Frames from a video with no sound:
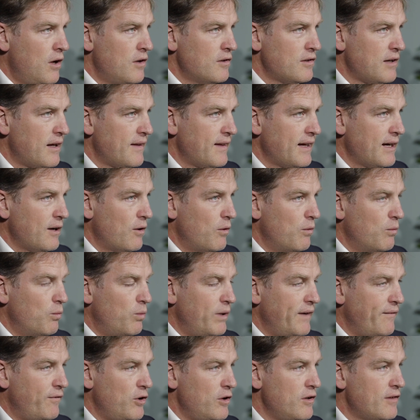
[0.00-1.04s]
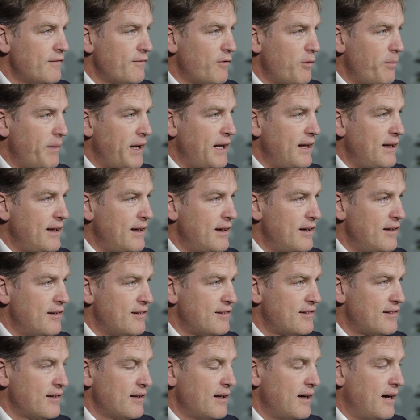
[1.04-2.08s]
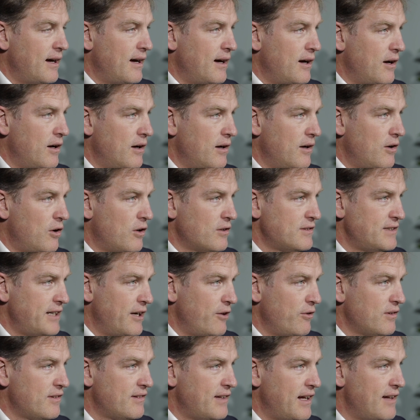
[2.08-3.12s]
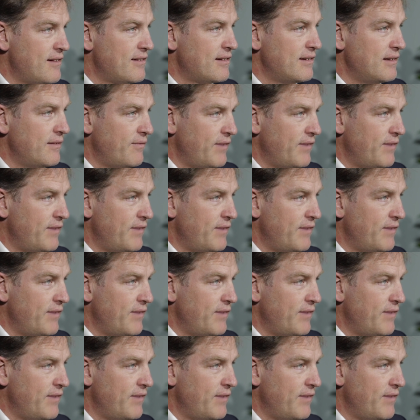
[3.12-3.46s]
So I think we've used for many years arterial stents in the